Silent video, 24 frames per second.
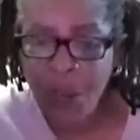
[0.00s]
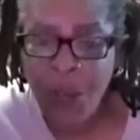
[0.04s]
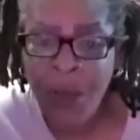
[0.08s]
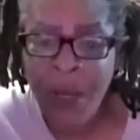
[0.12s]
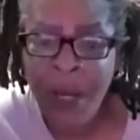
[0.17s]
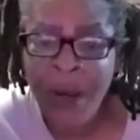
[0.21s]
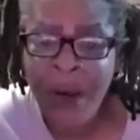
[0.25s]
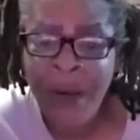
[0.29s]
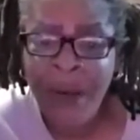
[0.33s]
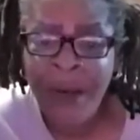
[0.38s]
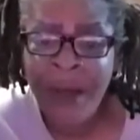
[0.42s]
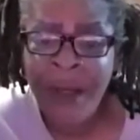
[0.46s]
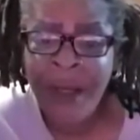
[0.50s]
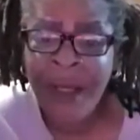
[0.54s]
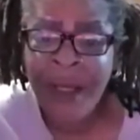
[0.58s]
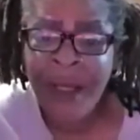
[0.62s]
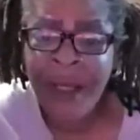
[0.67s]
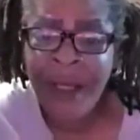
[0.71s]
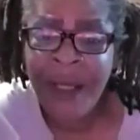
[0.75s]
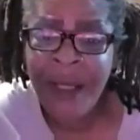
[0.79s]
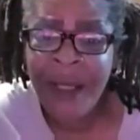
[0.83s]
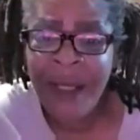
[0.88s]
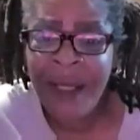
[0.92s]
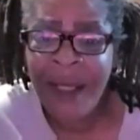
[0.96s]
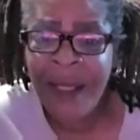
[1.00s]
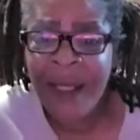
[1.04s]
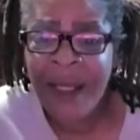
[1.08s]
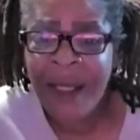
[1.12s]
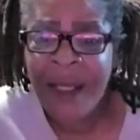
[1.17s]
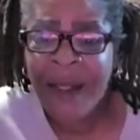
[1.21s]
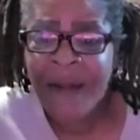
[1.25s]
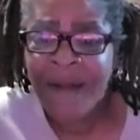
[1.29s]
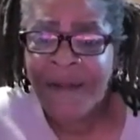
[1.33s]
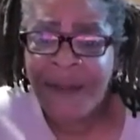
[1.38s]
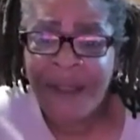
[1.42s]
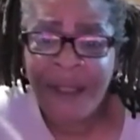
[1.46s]
Well,
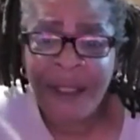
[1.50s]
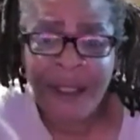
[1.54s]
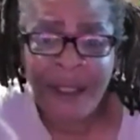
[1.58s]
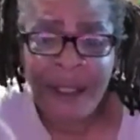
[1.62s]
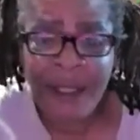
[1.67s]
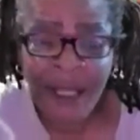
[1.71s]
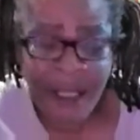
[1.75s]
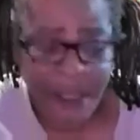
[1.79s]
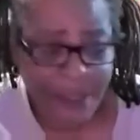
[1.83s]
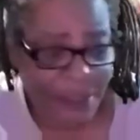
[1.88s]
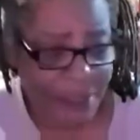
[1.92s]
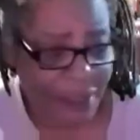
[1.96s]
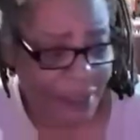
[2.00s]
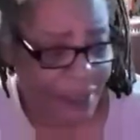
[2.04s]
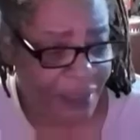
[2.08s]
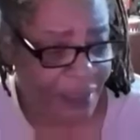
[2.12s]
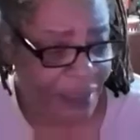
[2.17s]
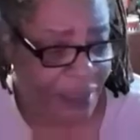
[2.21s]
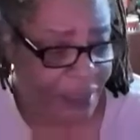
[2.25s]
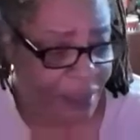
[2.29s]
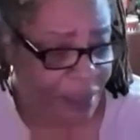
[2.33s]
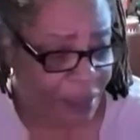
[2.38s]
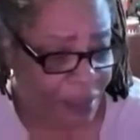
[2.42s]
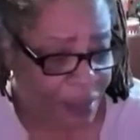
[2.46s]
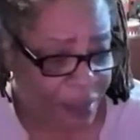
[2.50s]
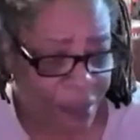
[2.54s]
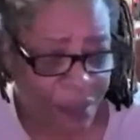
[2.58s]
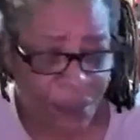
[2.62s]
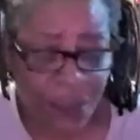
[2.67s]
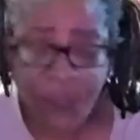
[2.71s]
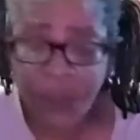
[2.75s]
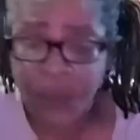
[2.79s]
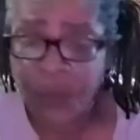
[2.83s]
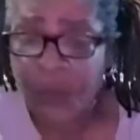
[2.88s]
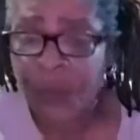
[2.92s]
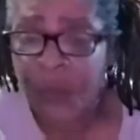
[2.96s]
if the election
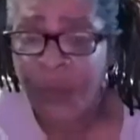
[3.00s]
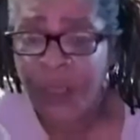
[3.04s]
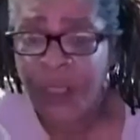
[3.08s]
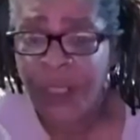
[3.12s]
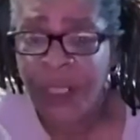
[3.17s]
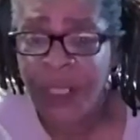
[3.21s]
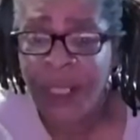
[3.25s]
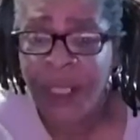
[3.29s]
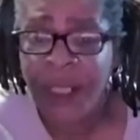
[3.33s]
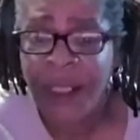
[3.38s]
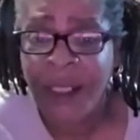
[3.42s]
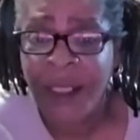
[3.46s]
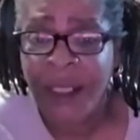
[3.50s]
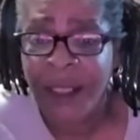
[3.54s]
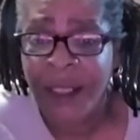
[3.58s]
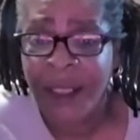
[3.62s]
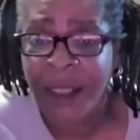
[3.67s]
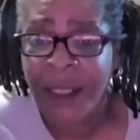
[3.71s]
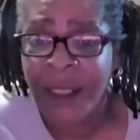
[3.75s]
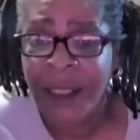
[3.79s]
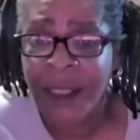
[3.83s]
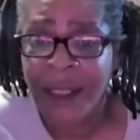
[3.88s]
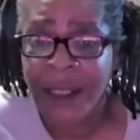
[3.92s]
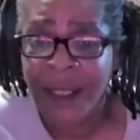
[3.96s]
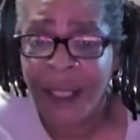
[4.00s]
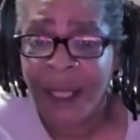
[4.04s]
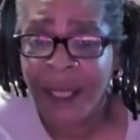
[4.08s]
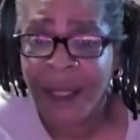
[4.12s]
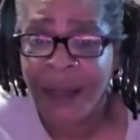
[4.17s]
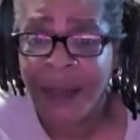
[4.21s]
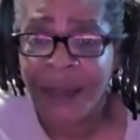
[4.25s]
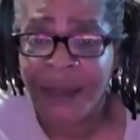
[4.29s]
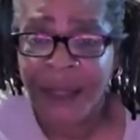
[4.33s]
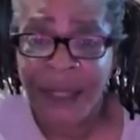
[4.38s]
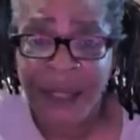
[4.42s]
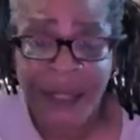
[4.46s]
didn't show you anything,
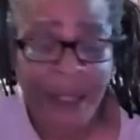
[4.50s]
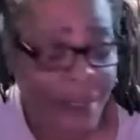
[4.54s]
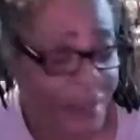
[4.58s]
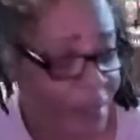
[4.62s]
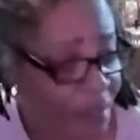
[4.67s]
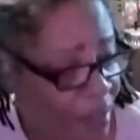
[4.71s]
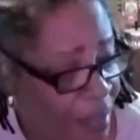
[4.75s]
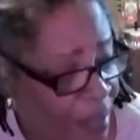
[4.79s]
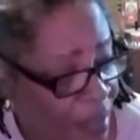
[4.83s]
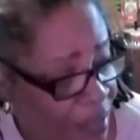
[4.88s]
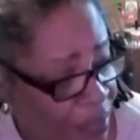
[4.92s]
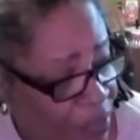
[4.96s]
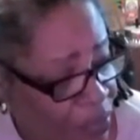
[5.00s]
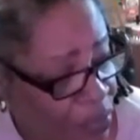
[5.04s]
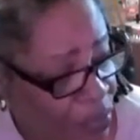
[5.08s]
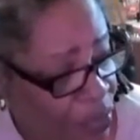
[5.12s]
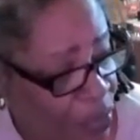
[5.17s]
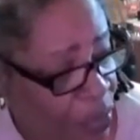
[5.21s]
I think it, it